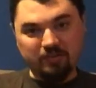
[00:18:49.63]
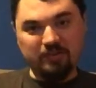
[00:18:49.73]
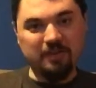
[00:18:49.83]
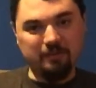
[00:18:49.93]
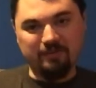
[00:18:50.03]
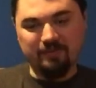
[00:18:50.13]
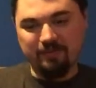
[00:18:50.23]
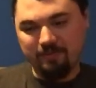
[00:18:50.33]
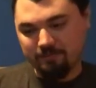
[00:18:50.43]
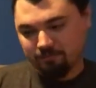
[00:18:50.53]

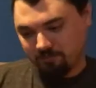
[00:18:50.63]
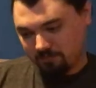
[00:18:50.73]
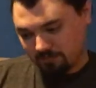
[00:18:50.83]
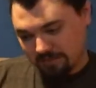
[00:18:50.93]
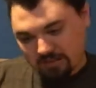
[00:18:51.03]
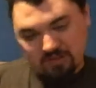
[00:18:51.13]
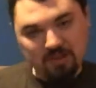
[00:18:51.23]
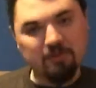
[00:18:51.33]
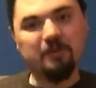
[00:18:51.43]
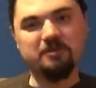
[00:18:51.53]
Gibbons and
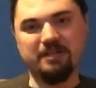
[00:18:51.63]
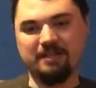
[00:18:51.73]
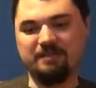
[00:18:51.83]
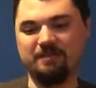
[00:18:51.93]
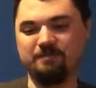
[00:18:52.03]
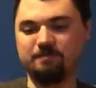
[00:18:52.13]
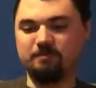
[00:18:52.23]
Samuel Jackson,